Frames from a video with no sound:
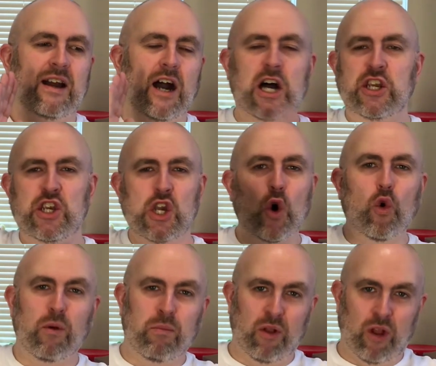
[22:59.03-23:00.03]

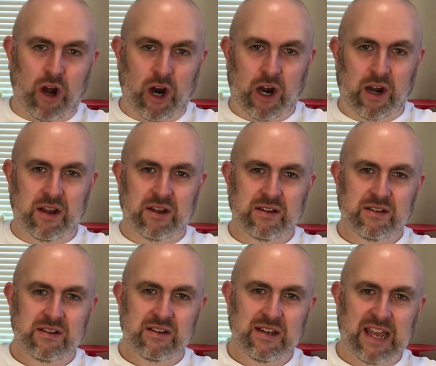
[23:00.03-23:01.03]
unknowable arc,
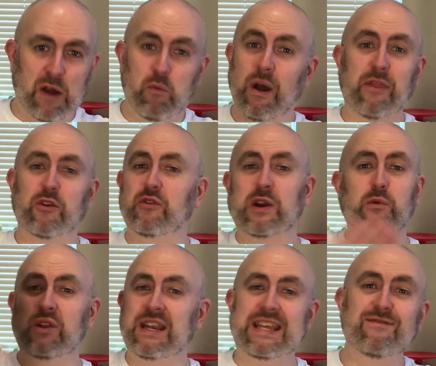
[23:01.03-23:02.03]
and whether there
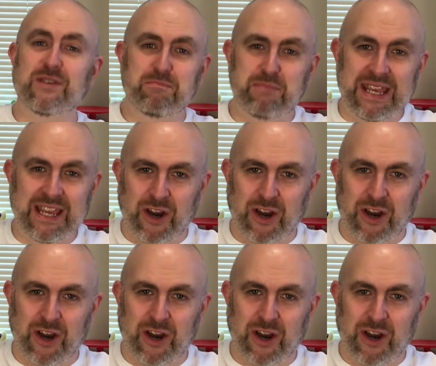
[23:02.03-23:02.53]
will even be an